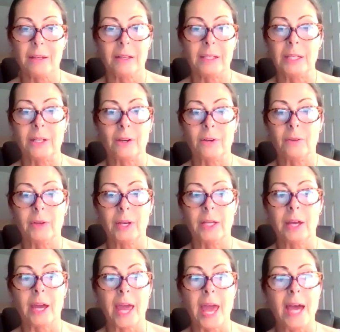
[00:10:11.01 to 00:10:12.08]
you know, and
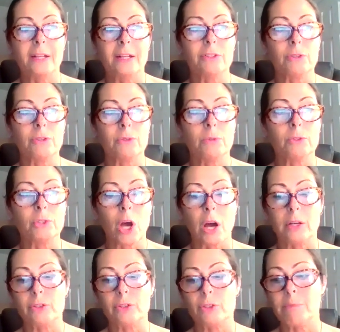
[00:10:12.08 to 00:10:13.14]
I had to
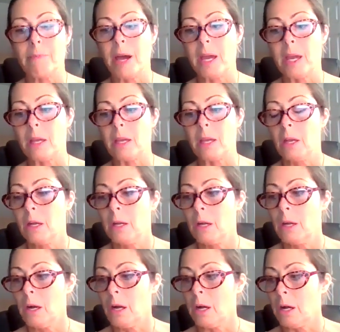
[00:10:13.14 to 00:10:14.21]
talk to my
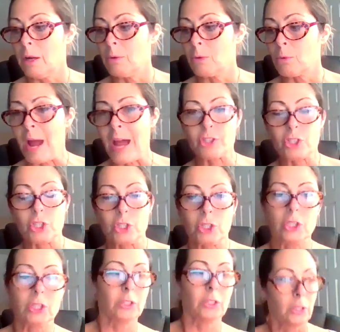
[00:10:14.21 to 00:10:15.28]

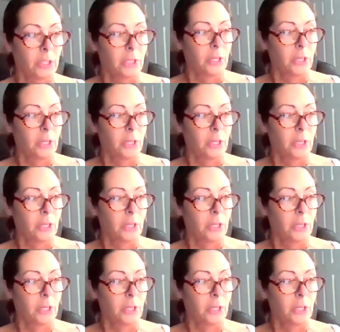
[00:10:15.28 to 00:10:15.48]
rational